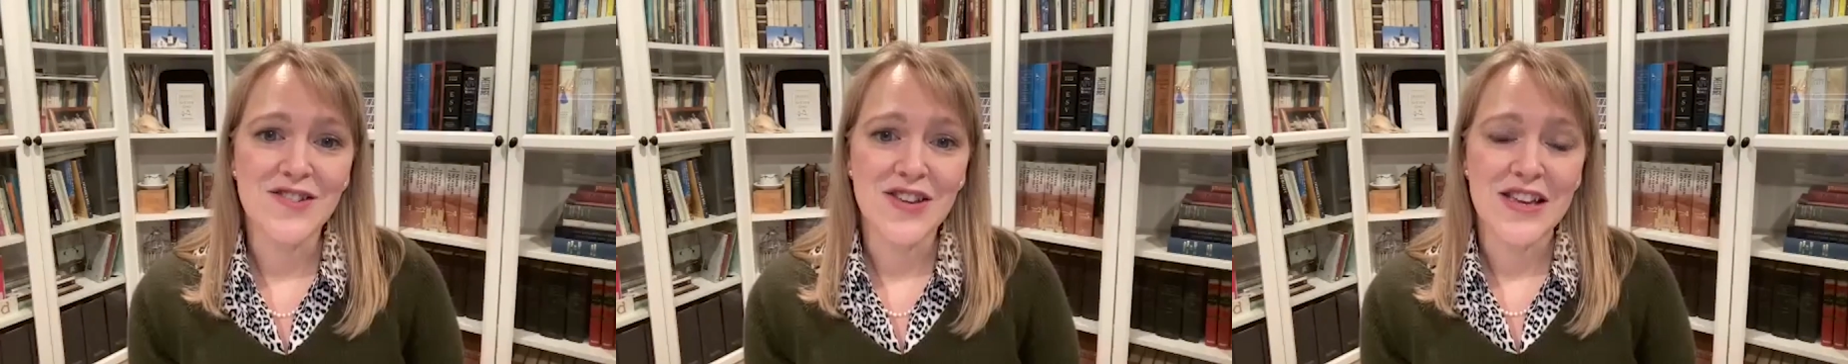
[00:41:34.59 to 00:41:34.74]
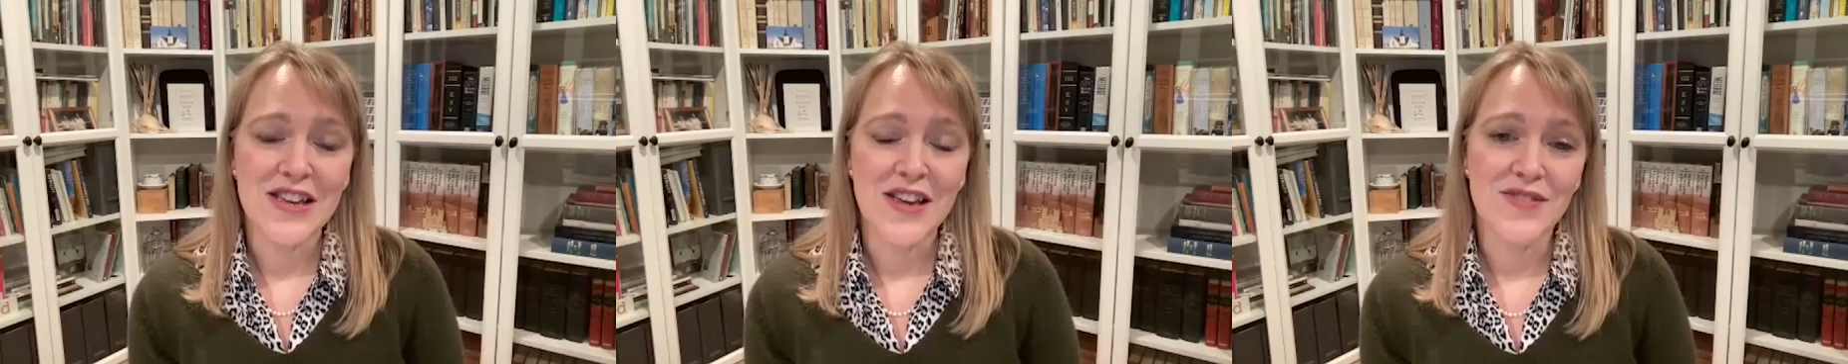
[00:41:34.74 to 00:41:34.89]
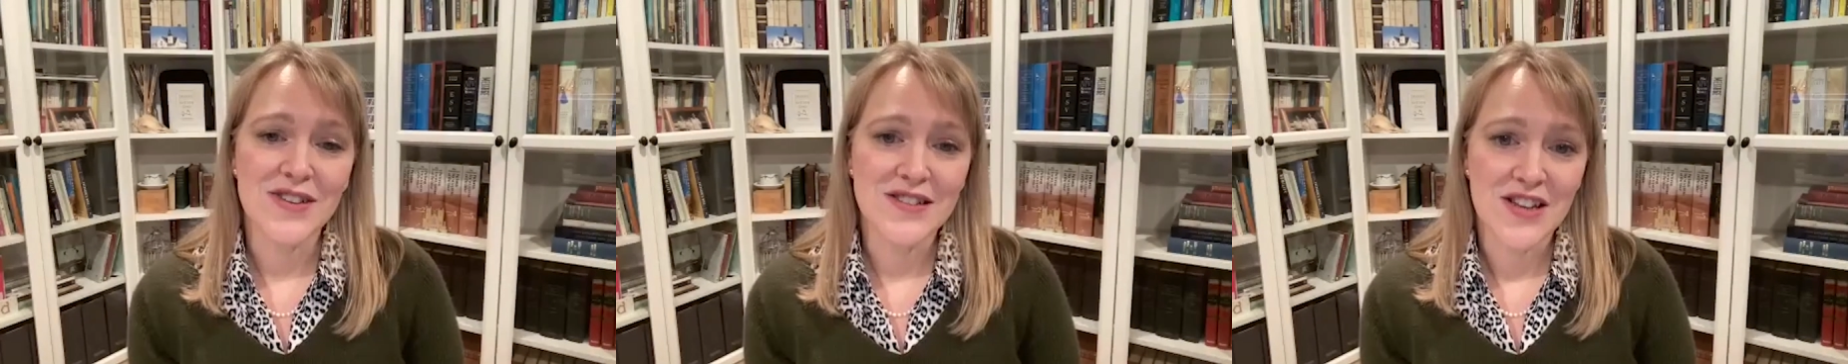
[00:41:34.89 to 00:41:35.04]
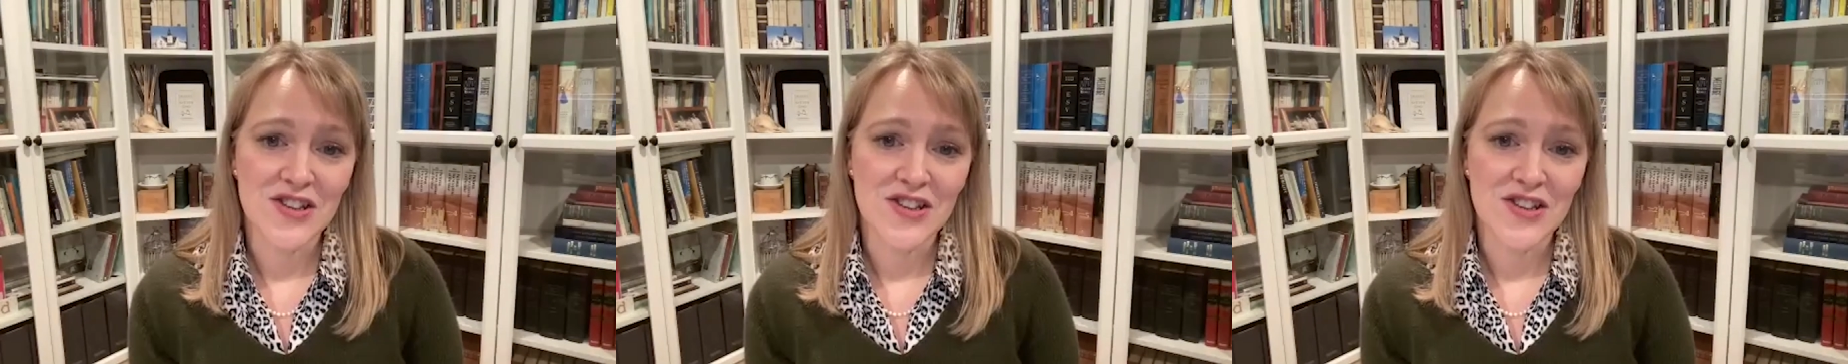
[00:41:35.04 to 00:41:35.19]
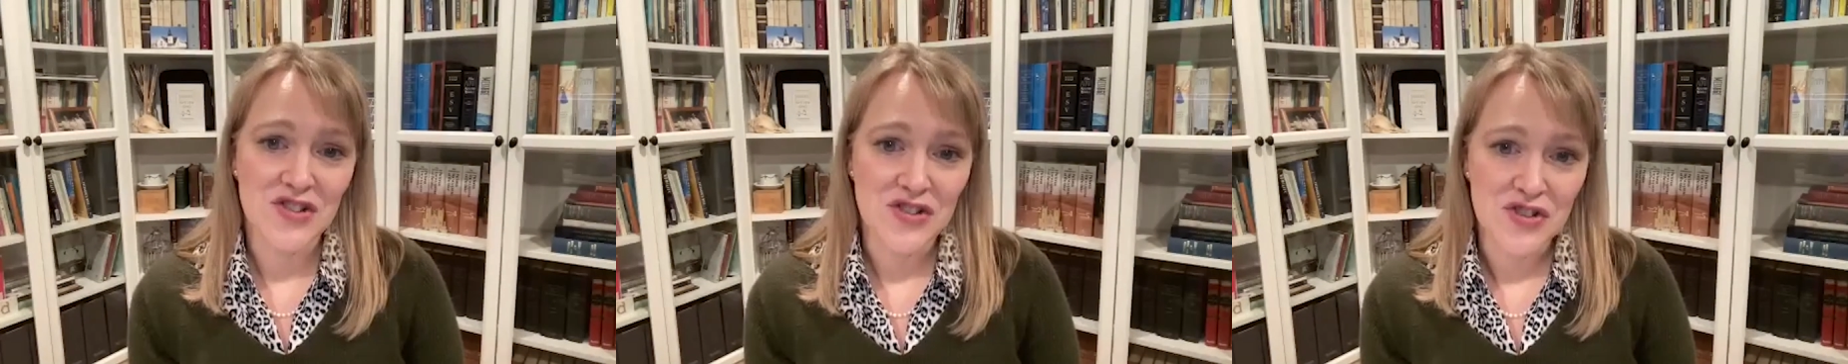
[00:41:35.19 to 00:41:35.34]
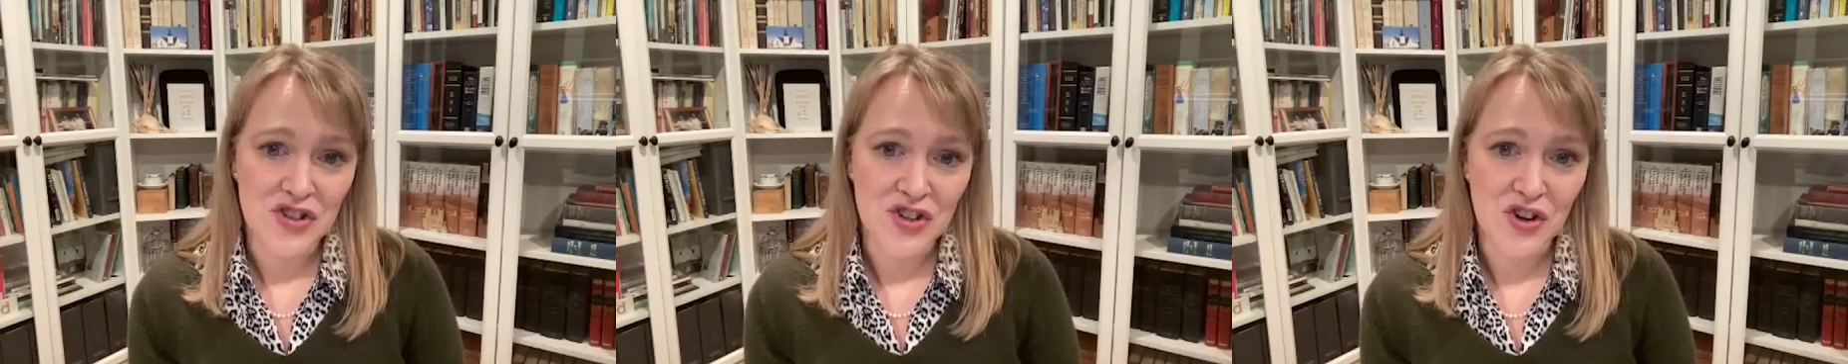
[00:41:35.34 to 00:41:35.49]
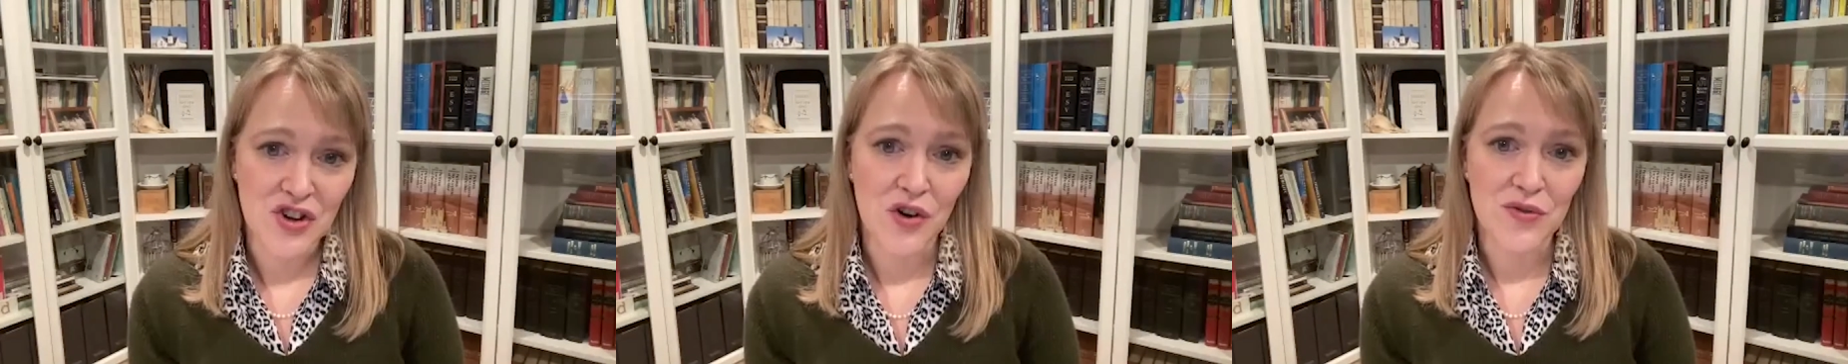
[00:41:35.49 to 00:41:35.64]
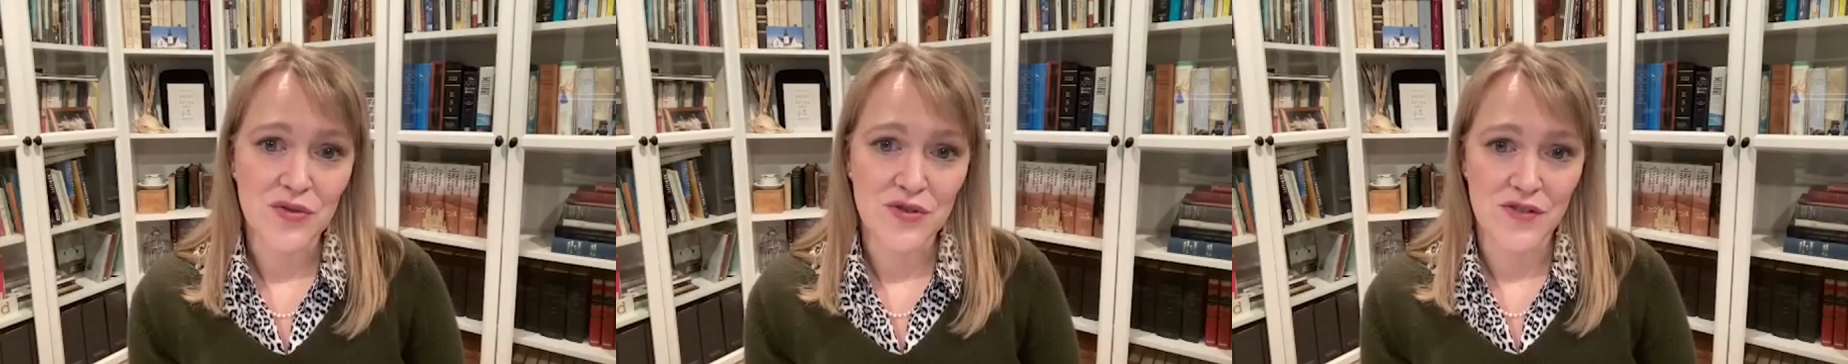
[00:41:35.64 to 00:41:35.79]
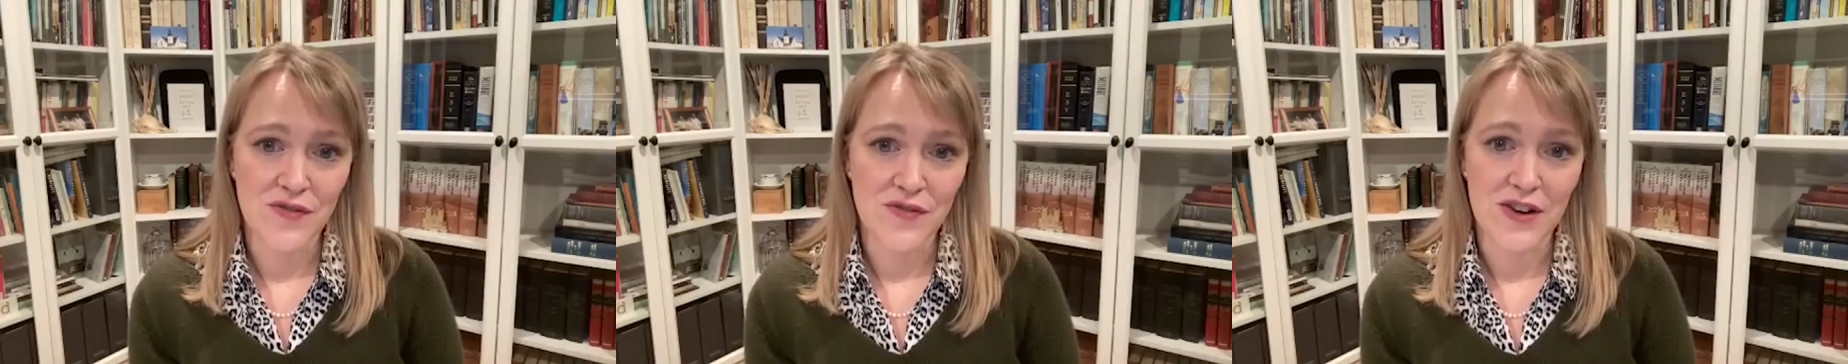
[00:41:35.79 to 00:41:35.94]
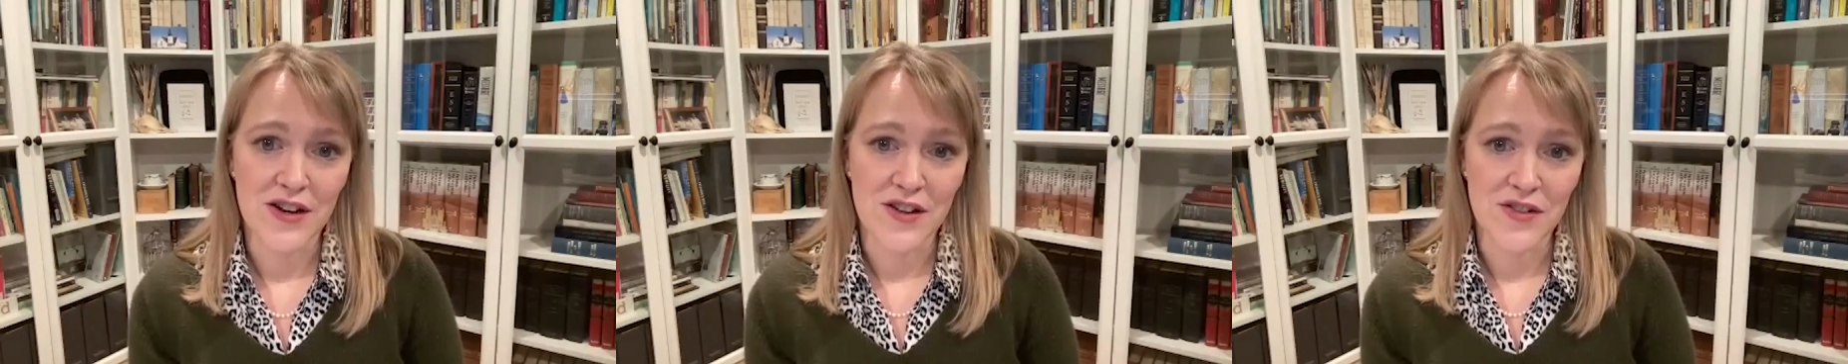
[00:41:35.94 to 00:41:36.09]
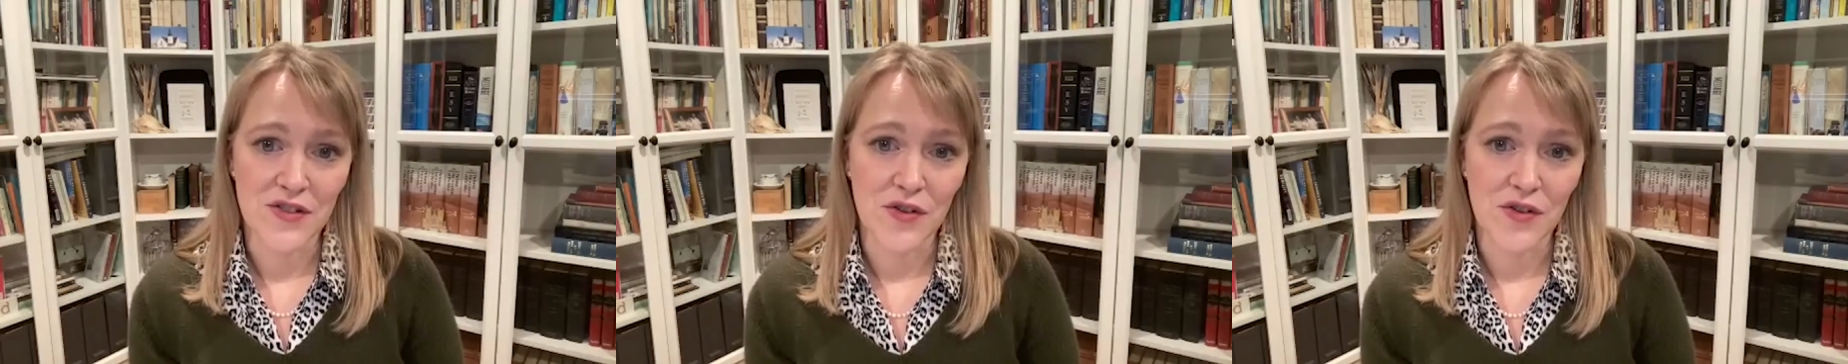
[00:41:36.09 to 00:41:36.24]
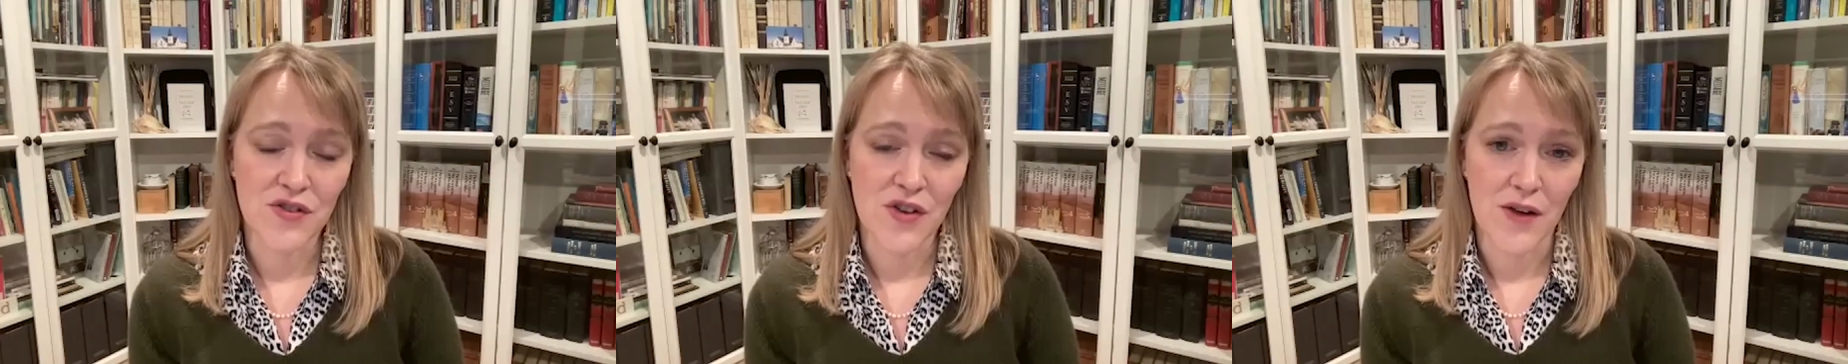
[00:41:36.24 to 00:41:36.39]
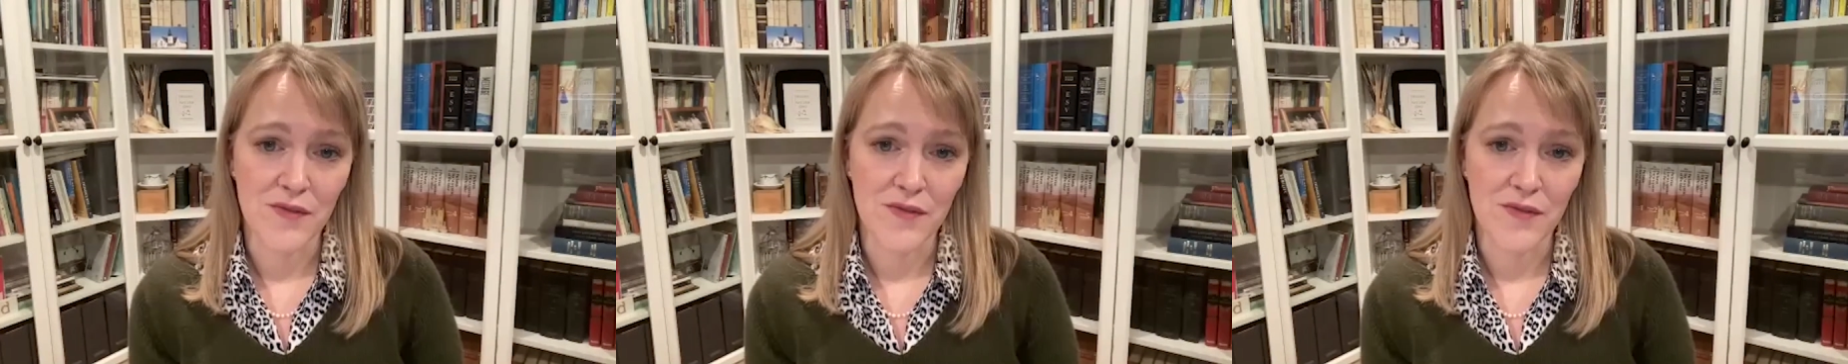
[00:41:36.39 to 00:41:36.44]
to give attention to cultivating those